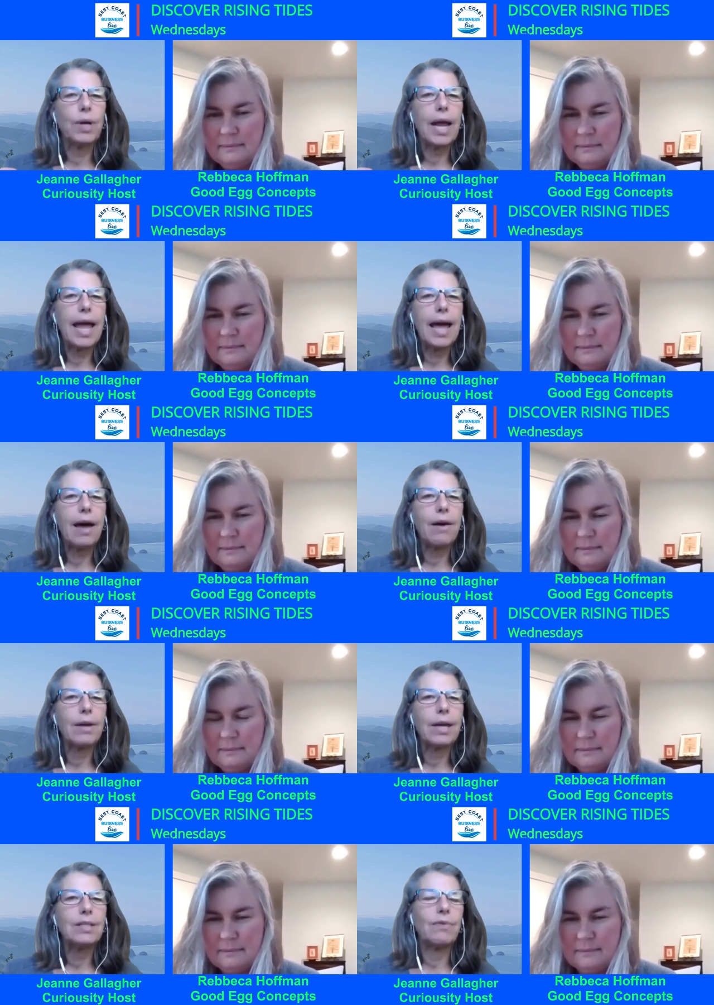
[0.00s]
Speaker 1: don't
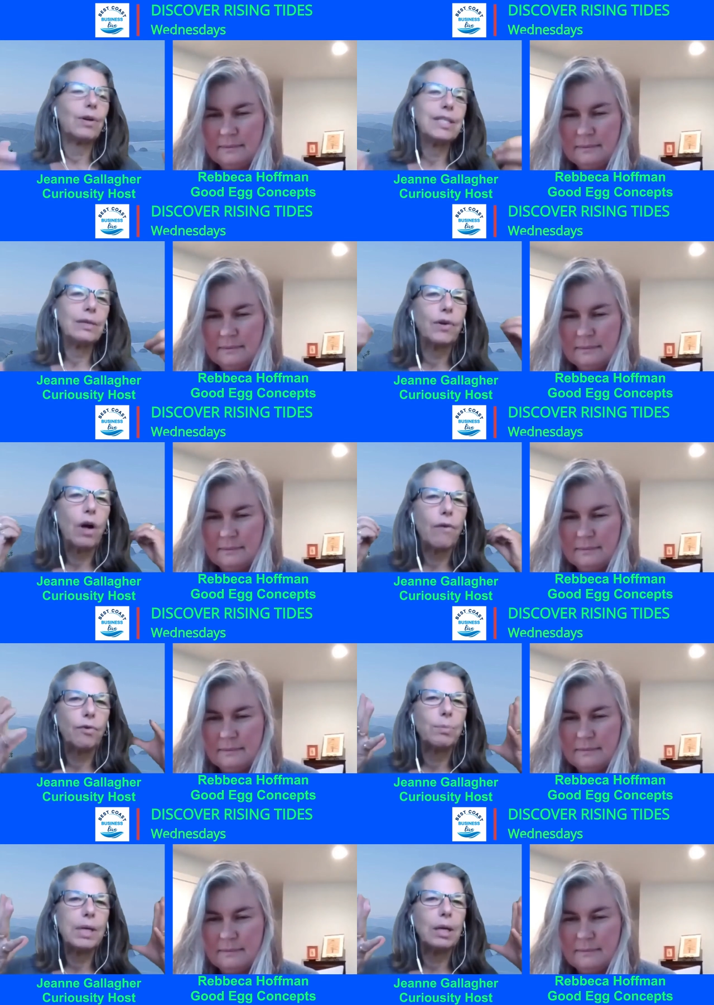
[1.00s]
have, it's very
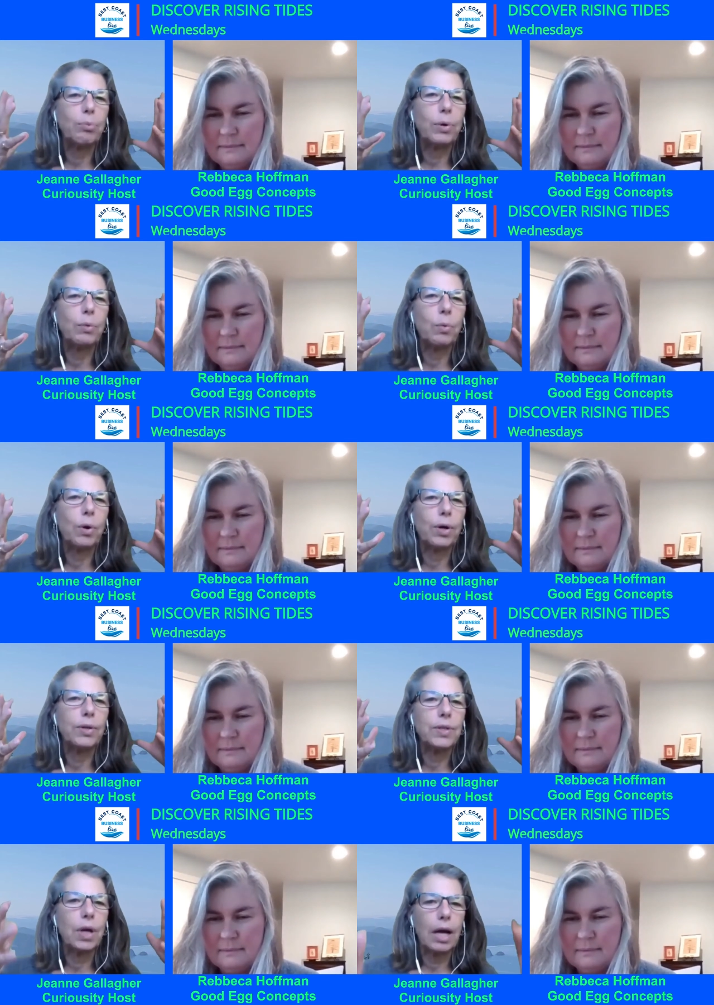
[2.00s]
difficult for me to
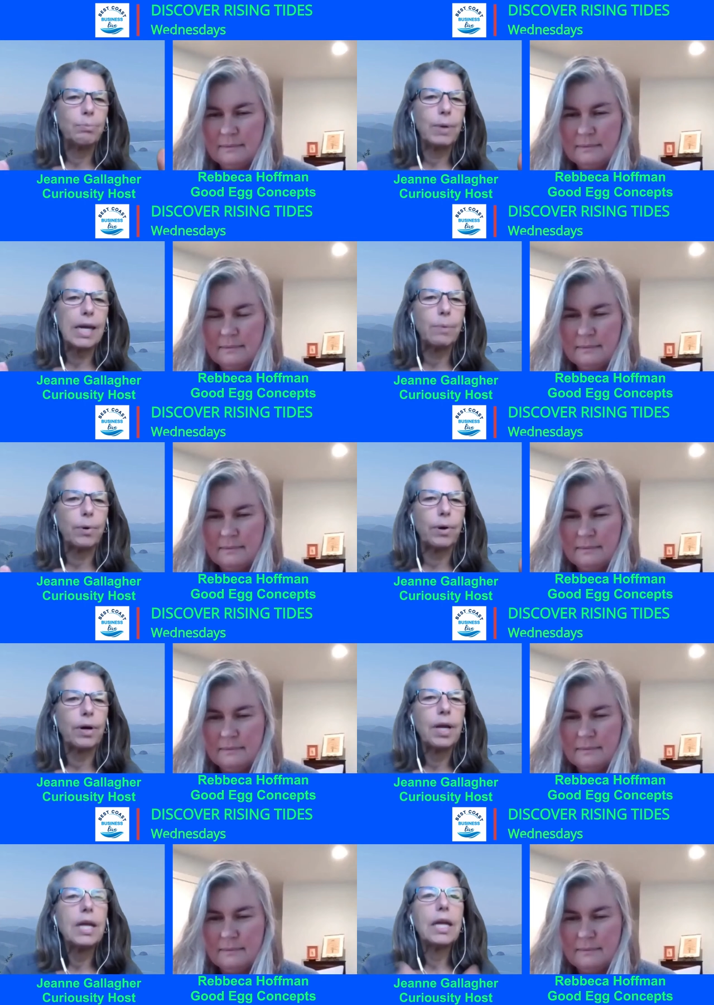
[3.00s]
put words on
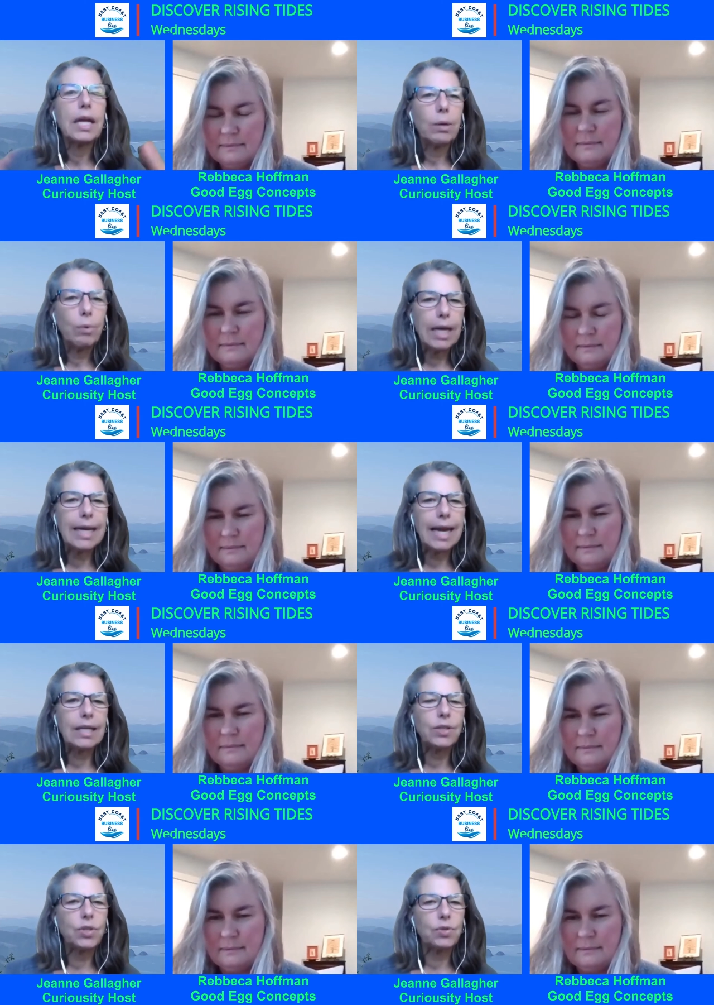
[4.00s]
paper
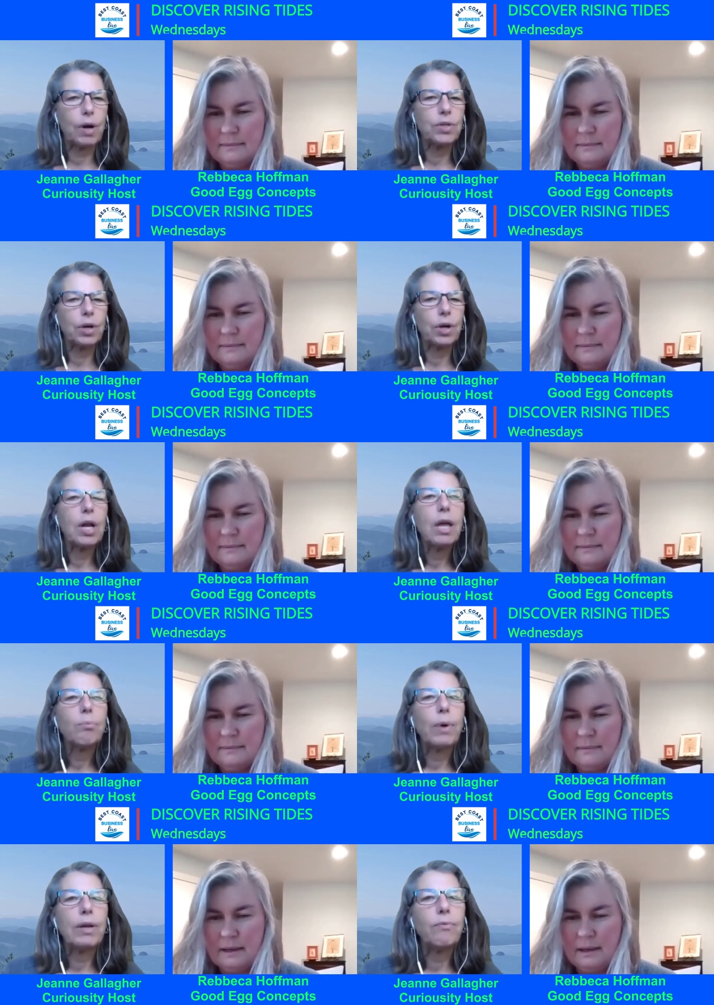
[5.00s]
in any
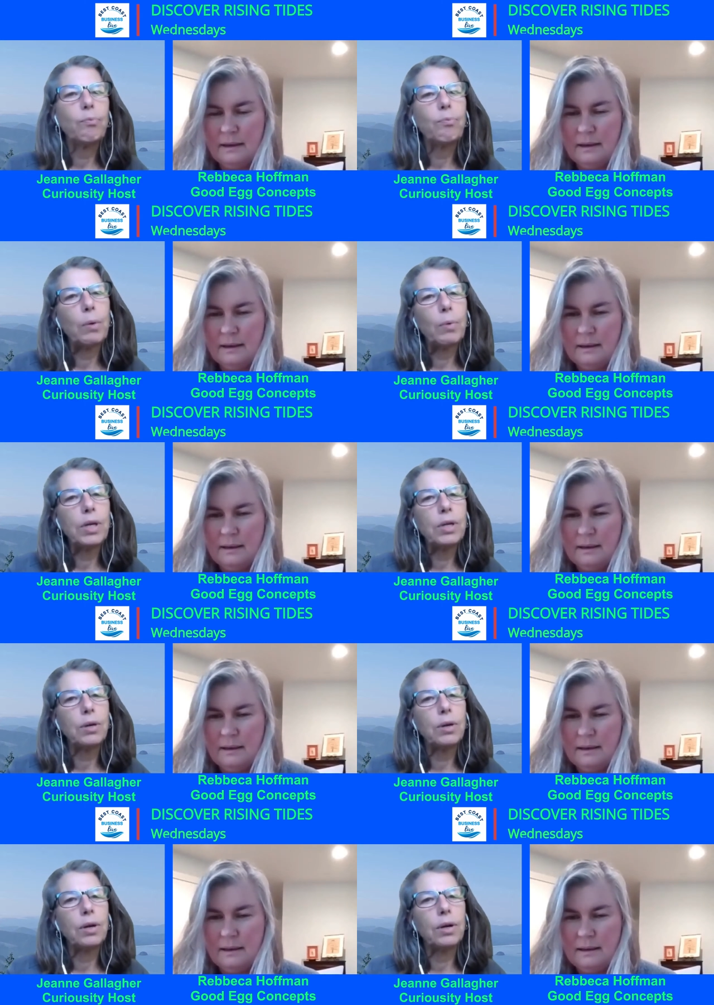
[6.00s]
structure but
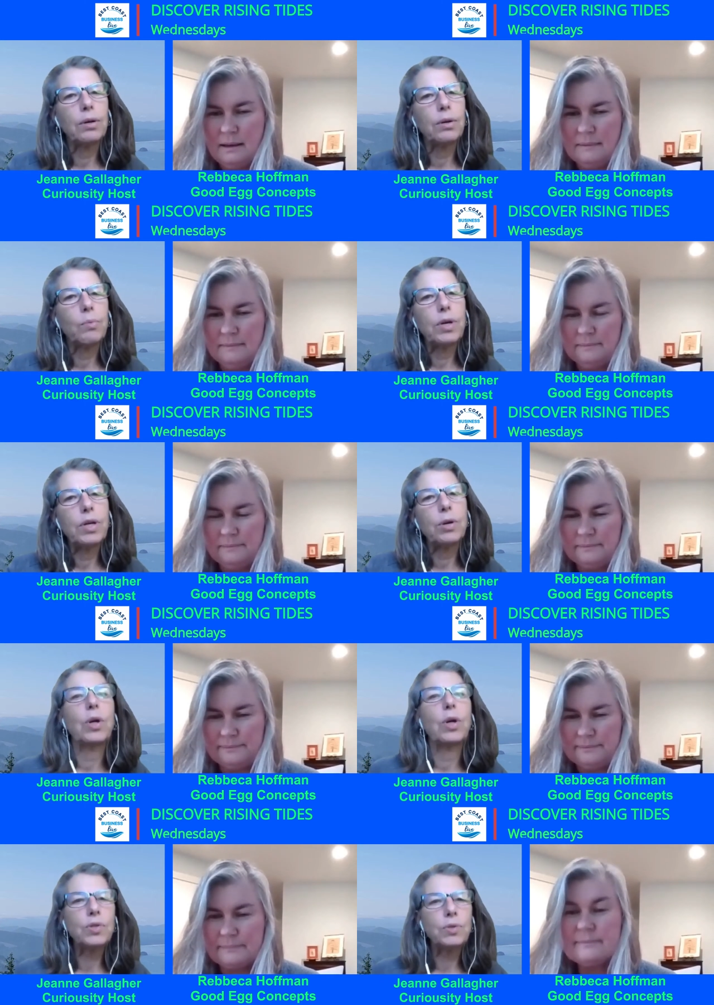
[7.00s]
but when you're
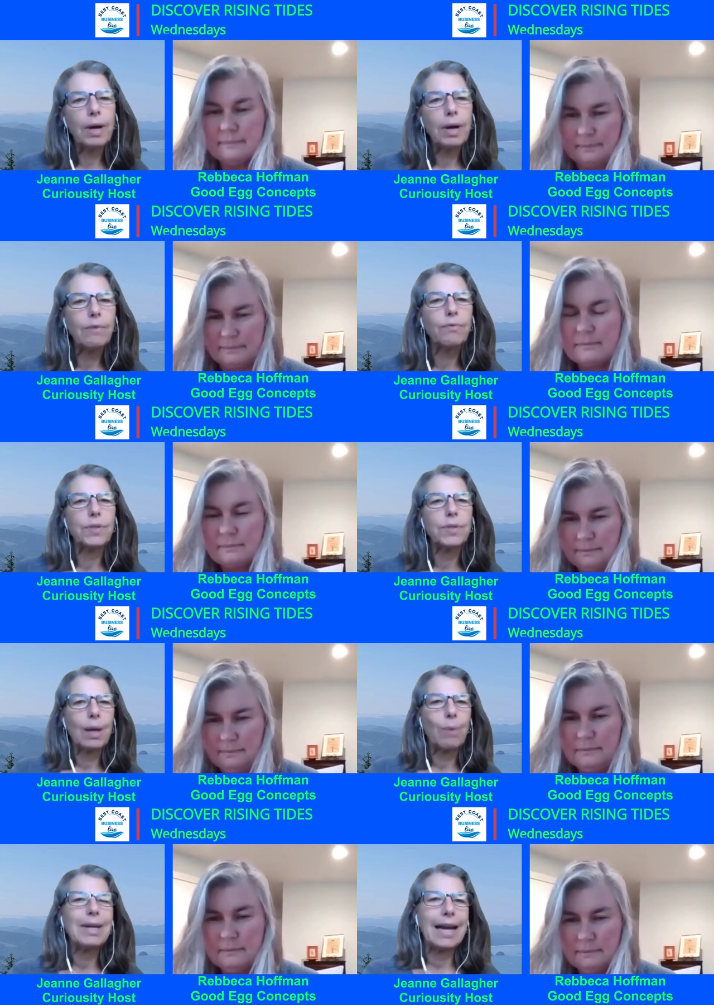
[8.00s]
when you're
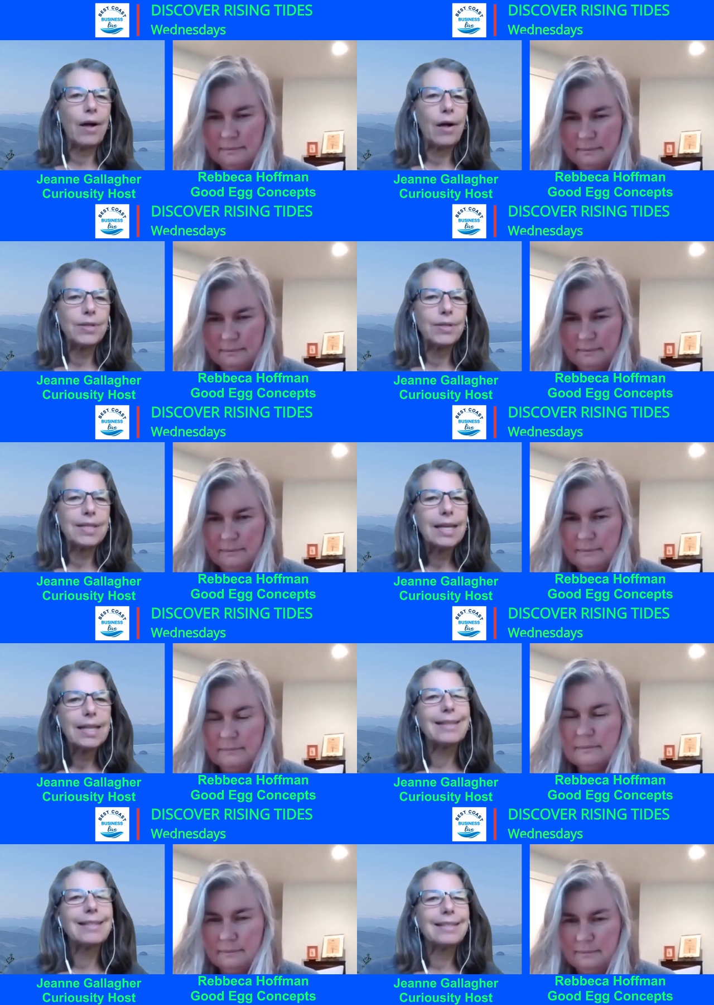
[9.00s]
ghostwriting for somebody
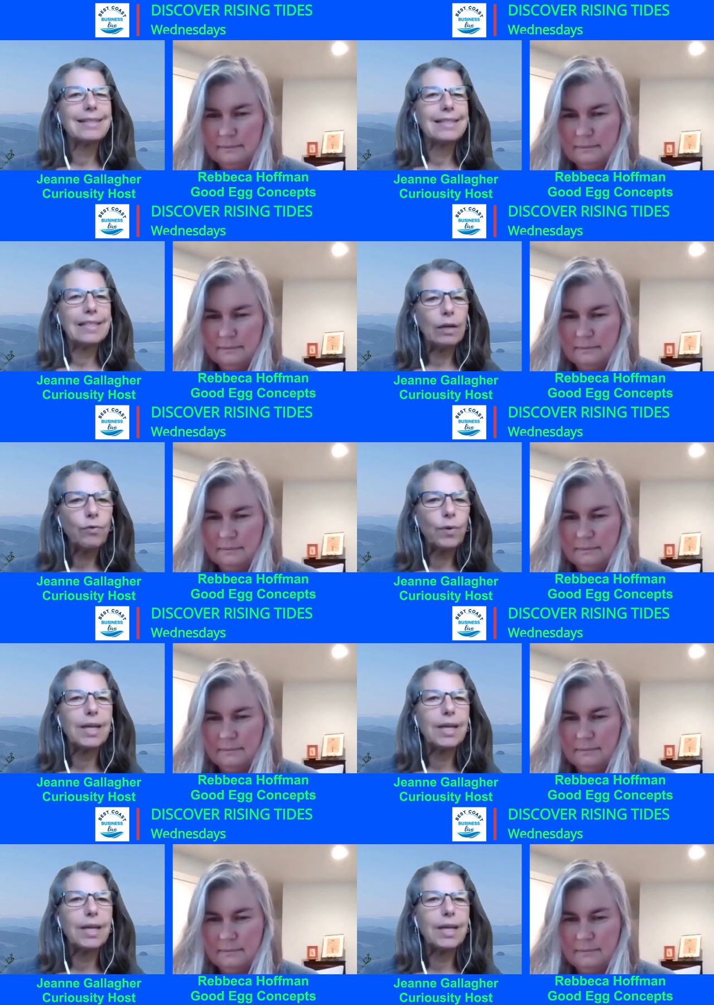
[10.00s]
else that's mm-hmm.